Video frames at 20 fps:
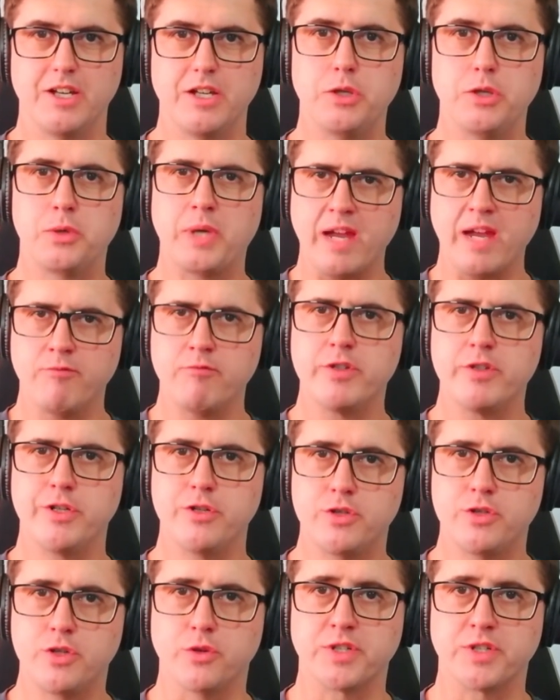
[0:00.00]
You can
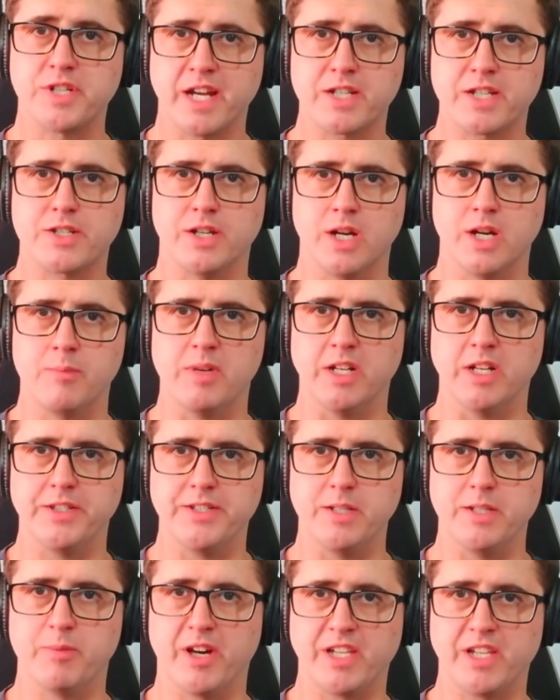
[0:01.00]
reduce your tax
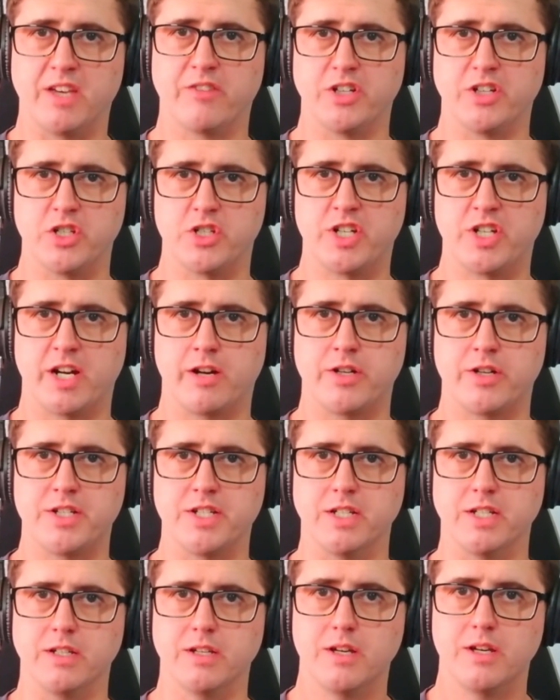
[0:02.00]
liability by giving to
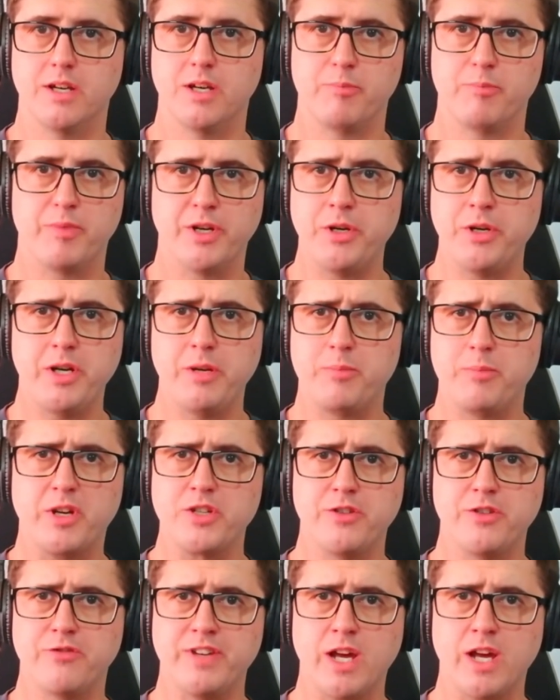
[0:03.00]
charity, but only
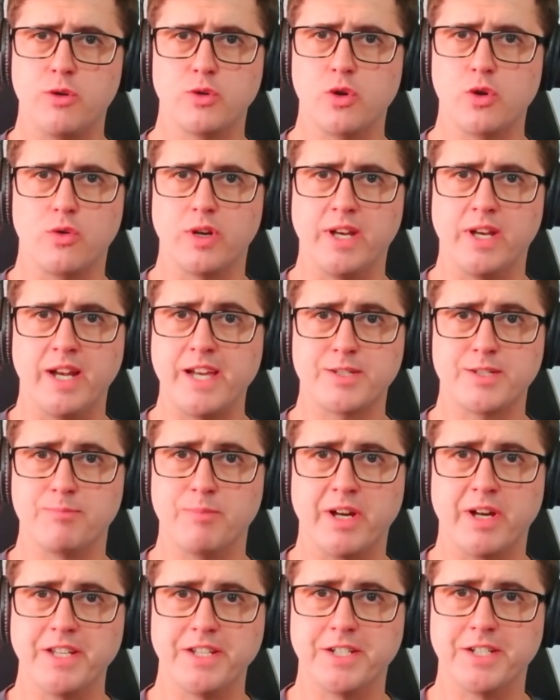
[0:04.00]
because you've now got less
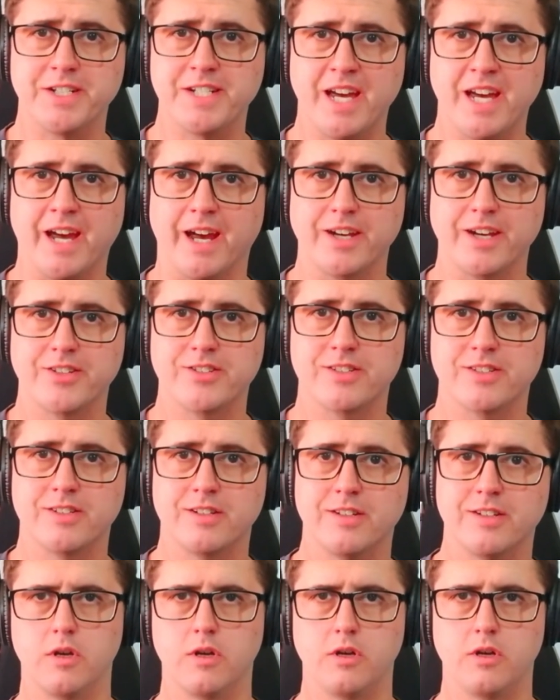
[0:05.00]
money to tax.
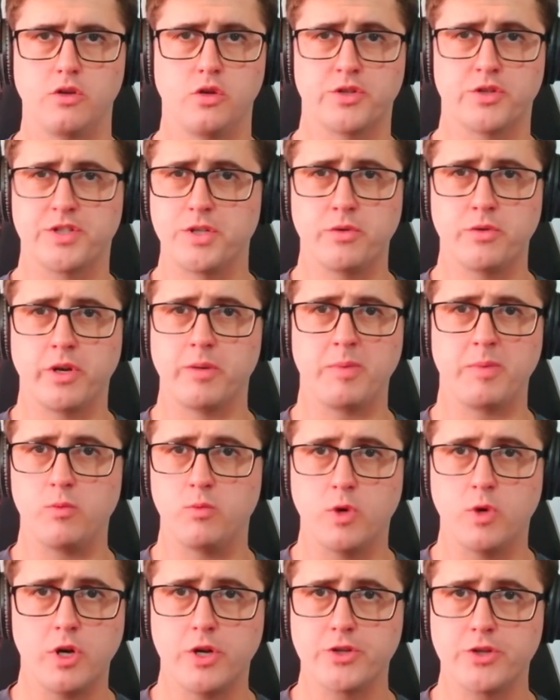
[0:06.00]
You're still going to be
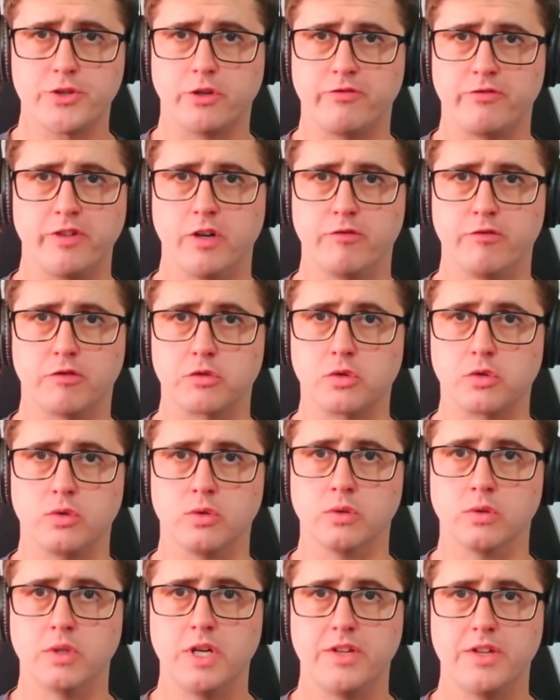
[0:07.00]
worse off
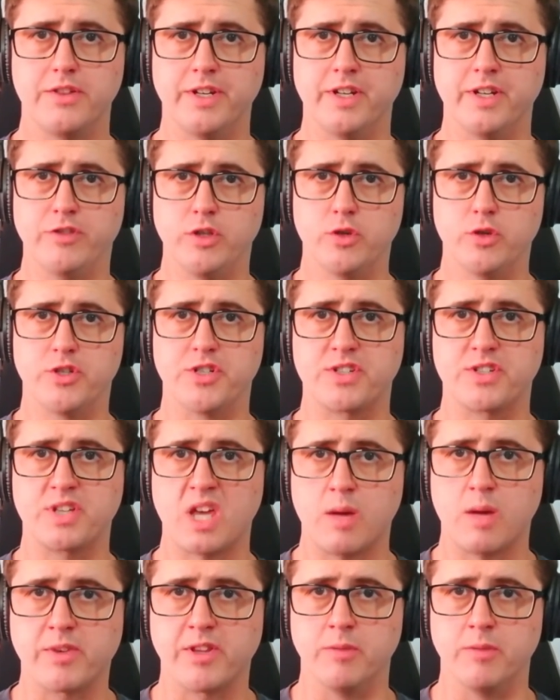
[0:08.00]
overall than if you had just
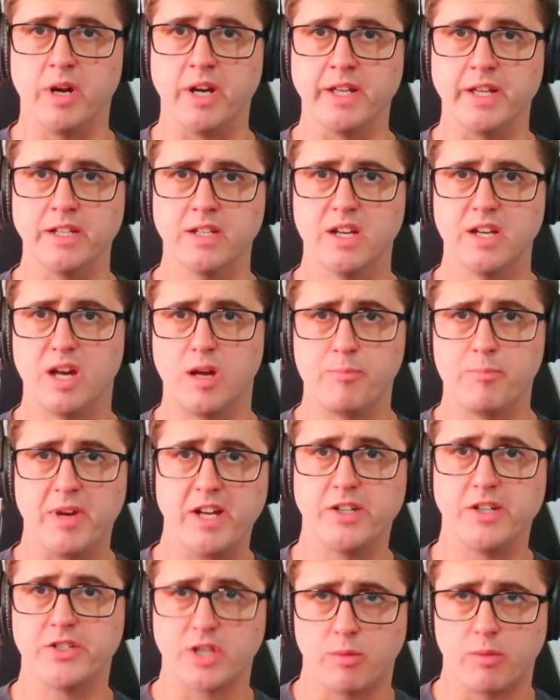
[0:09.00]
kept the money and
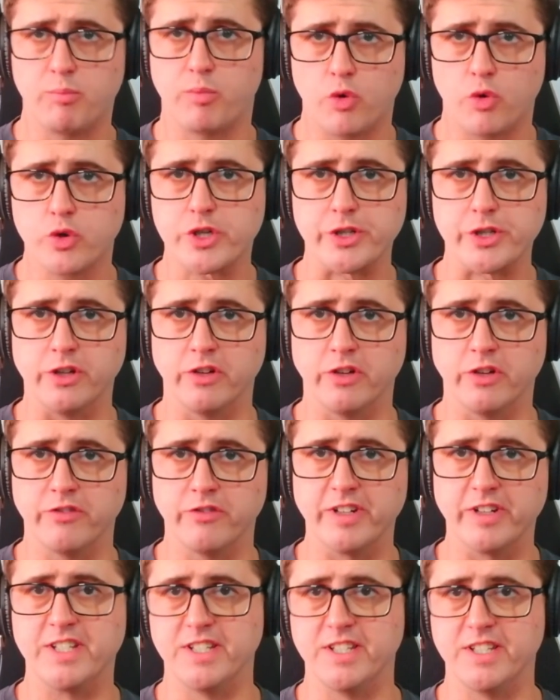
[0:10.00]
paid some portion of it
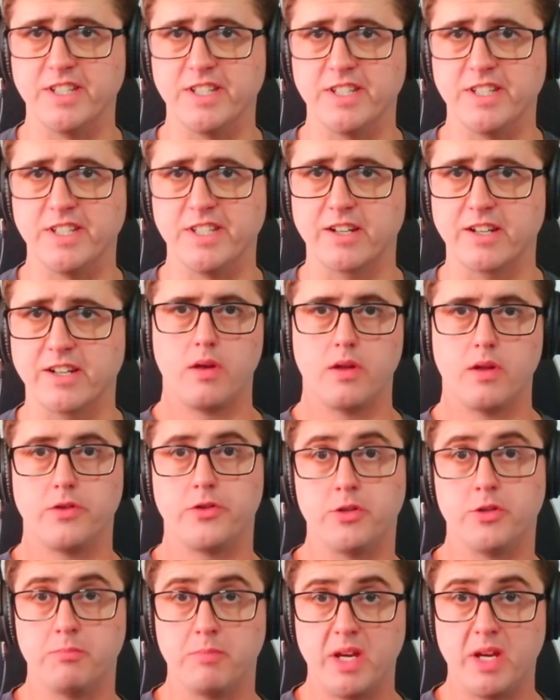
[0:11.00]
in tax.
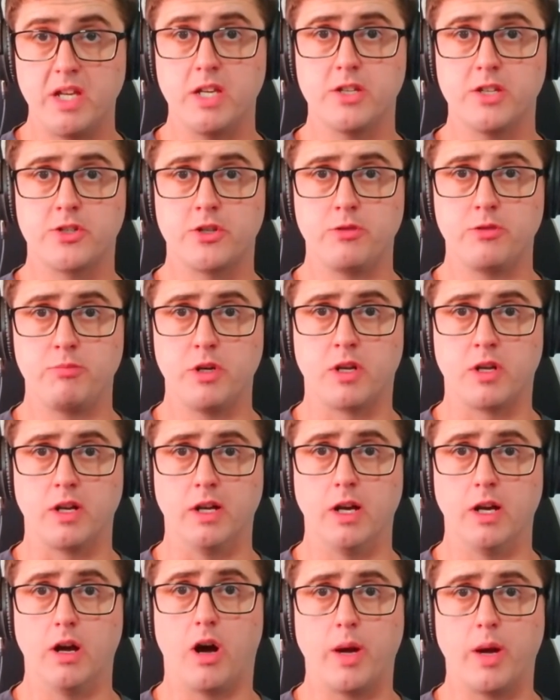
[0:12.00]
To make it super
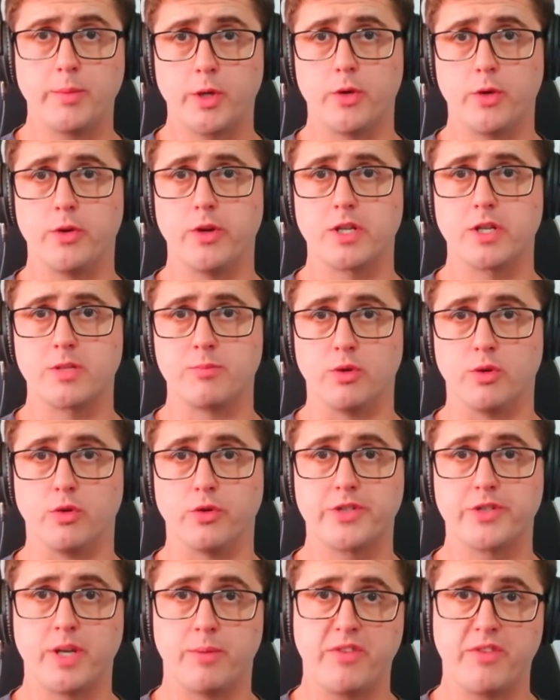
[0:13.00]
clear, I'm going to explore
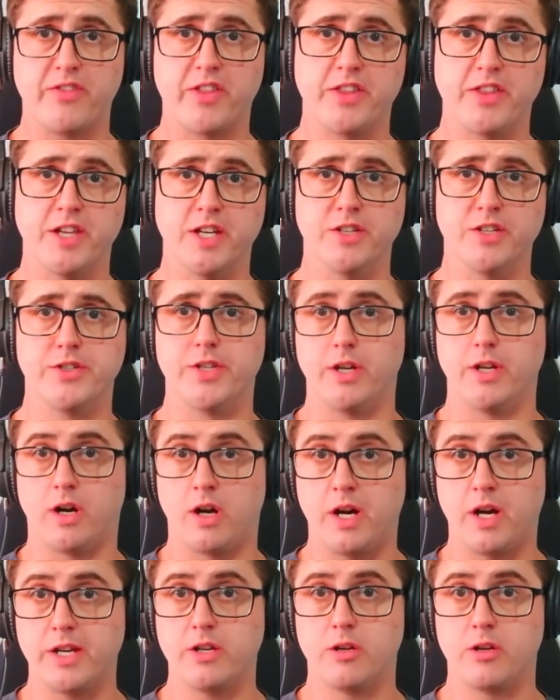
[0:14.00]
some of the things that
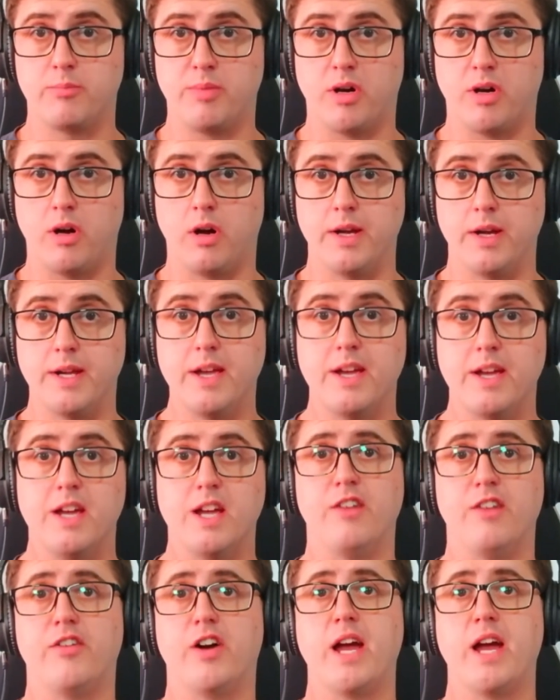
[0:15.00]
I could buy
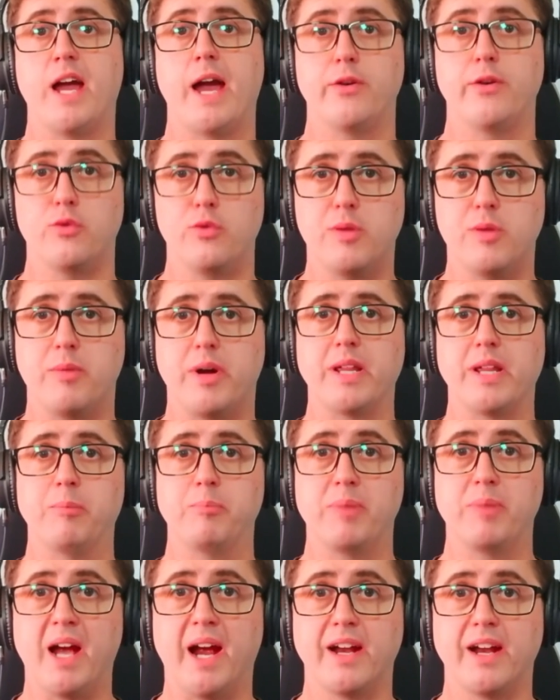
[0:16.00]
if I had all the money
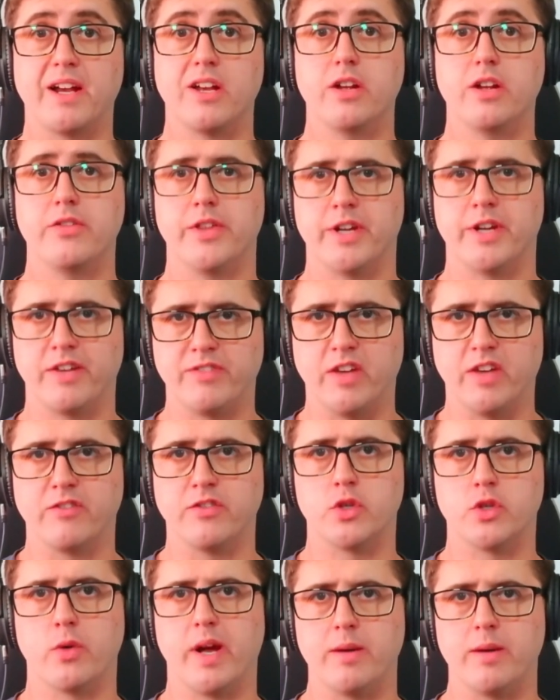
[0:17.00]
back that I've given
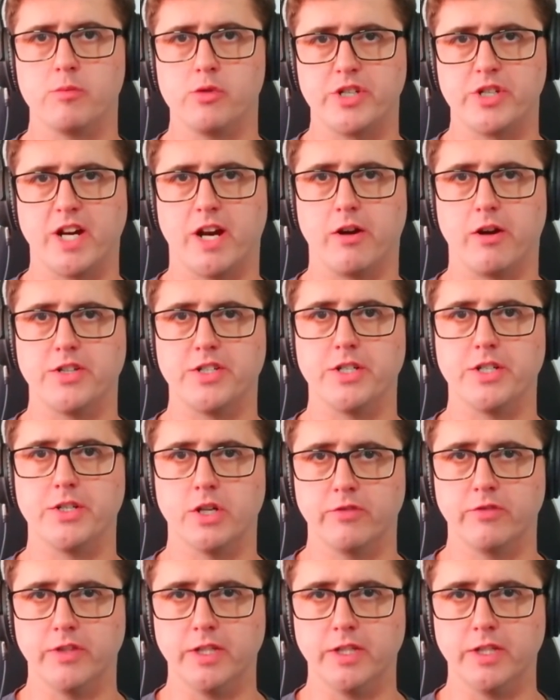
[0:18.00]
to animal charities over the